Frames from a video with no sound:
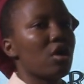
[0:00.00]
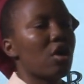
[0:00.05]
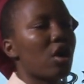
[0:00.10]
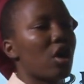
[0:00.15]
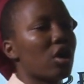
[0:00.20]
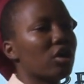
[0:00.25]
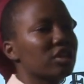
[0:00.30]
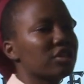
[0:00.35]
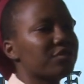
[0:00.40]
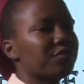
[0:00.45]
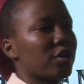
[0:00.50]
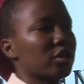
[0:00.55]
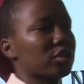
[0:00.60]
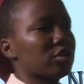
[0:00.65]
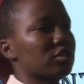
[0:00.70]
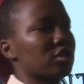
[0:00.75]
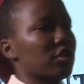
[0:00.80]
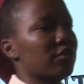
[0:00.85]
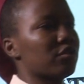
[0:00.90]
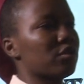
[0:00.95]
All these
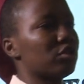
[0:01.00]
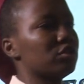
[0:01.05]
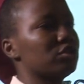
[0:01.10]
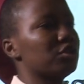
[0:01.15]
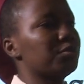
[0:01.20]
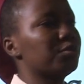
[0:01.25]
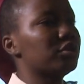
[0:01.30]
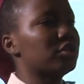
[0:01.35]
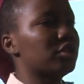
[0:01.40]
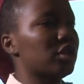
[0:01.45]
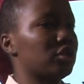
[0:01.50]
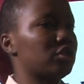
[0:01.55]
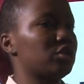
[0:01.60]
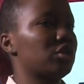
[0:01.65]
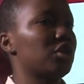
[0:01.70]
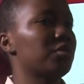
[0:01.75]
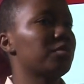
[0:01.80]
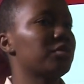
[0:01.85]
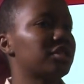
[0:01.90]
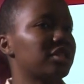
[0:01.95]
factors have contributed
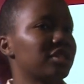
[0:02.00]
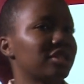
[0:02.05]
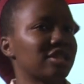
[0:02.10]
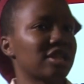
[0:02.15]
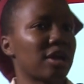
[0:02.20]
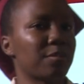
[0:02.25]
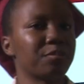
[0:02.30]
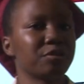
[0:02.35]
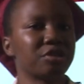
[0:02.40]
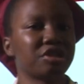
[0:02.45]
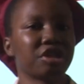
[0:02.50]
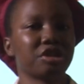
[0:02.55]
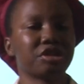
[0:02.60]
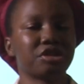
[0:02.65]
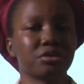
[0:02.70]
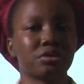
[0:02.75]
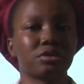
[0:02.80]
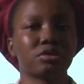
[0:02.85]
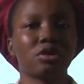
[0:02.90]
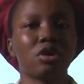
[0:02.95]
to a
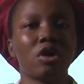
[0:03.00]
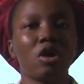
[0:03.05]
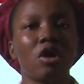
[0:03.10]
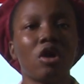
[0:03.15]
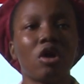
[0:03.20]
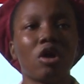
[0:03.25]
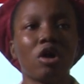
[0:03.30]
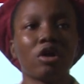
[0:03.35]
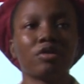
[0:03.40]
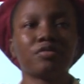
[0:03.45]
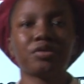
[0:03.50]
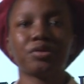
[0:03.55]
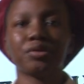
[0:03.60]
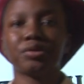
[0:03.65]
misinterpretation of the